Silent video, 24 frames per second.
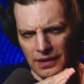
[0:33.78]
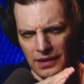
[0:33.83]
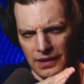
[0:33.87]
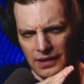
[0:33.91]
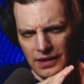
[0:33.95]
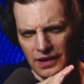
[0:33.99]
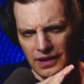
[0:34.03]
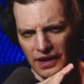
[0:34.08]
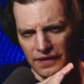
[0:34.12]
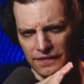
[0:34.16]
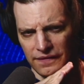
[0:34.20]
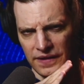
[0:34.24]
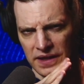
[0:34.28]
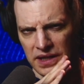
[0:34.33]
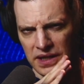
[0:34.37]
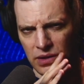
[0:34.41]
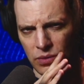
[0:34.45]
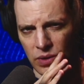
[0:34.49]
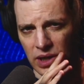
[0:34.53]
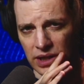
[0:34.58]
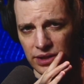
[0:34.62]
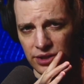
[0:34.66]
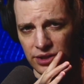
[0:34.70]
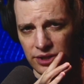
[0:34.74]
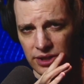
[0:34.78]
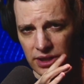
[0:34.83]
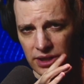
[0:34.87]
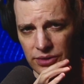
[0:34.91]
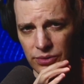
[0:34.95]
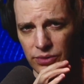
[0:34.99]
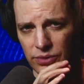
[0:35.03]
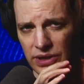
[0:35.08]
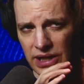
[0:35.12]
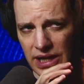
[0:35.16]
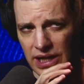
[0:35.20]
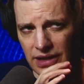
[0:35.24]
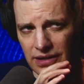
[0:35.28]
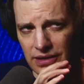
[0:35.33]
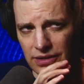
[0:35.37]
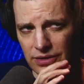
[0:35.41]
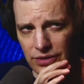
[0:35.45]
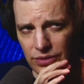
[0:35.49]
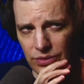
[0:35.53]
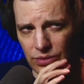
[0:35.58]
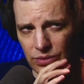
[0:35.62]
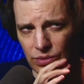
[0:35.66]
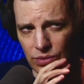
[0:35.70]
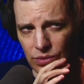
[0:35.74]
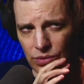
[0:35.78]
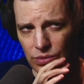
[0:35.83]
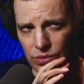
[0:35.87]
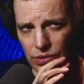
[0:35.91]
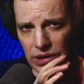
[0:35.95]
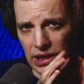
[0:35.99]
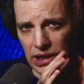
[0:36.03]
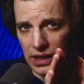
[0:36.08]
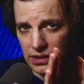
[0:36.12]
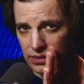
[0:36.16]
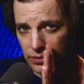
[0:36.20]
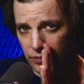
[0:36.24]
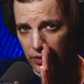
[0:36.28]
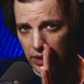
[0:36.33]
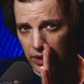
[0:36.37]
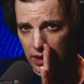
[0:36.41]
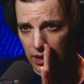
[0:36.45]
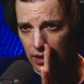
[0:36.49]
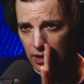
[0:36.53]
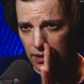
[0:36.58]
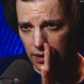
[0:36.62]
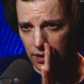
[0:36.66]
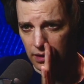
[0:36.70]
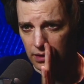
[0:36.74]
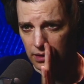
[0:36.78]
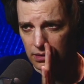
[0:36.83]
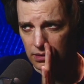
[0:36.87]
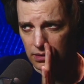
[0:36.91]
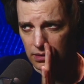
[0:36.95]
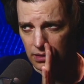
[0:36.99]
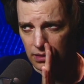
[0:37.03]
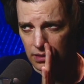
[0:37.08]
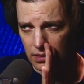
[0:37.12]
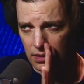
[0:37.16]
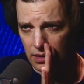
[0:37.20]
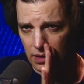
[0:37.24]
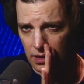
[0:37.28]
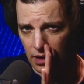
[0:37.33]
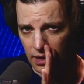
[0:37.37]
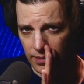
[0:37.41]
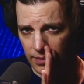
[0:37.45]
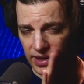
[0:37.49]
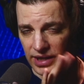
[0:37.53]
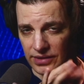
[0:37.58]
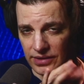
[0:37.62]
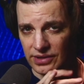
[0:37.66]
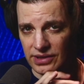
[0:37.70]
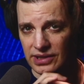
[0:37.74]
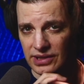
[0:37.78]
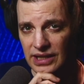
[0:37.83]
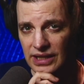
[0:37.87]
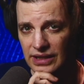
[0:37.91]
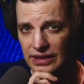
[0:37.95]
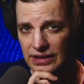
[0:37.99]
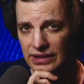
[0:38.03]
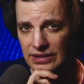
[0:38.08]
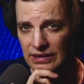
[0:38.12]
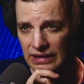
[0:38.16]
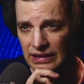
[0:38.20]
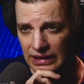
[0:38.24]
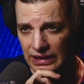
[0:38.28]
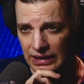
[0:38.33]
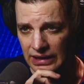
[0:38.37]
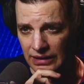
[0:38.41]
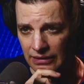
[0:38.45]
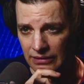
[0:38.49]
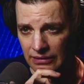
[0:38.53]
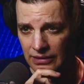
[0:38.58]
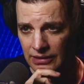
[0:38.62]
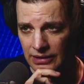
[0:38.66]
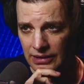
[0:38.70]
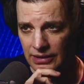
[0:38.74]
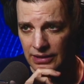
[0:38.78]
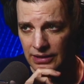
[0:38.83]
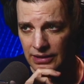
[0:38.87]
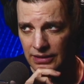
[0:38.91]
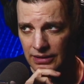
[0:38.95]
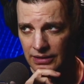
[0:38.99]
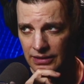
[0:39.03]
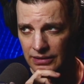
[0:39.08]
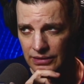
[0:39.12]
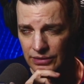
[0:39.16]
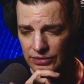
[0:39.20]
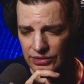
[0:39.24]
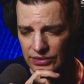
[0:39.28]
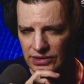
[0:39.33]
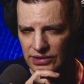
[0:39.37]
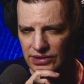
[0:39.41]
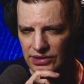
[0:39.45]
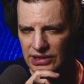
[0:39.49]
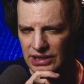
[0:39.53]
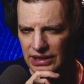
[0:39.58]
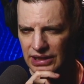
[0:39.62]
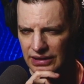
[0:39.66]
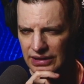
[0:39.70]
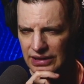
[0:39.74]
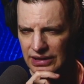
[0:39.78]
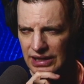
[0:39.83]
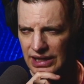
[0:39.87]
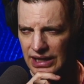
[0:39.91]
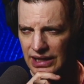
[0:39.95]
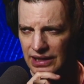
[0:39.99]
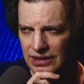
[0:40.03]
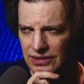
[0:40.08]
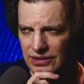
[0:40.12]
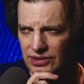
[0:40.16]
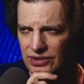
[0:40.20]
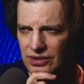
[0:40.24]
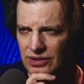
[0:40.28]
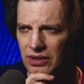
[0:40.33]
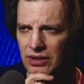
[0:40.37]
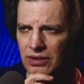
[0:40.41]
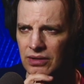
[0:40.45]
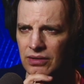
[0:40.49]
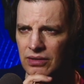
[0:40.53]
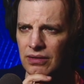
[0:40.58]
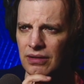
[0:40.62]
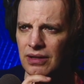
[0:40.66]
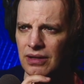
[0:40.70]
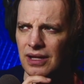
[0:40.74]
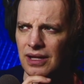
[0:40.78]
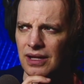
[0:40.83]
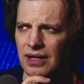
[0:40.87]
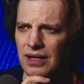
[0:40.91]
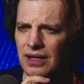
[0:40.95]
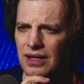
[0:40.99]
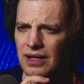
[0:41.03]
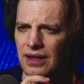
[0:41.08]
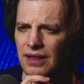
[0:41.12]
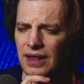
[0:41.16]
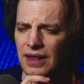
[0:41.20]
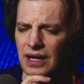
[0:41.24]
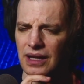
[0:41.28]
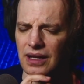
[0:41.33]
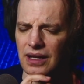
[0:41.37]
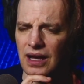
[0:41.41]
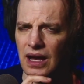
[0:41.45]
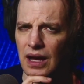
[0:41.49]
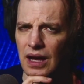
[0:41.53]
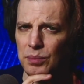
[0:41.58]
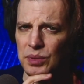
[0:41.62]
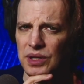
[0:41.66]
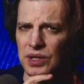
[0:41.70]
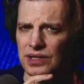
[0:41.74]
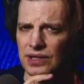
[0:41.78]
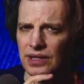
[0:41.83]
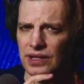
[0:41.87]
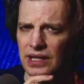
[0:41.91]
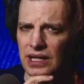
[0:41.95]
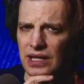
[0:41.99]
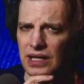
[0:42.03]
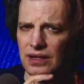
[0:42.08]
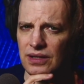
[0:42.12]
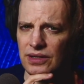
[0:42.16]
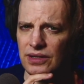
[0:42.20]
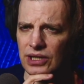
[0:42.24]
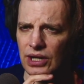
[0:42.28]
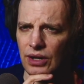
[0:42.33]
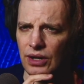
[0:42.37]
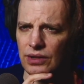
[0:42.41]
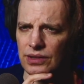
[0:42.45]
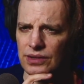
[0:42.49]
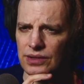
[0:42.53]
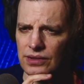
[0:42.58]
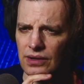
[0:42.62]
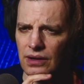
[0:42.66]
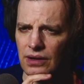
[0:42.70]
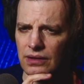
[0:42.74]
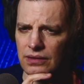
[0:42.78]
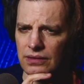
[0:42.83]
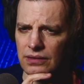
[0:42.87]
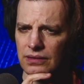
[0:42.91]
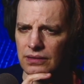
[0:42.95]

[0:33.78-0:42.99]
a video I just reacted to last week, I think, about Steely Dan. There's a Steely Dan song that copies a Keith Jarrett song,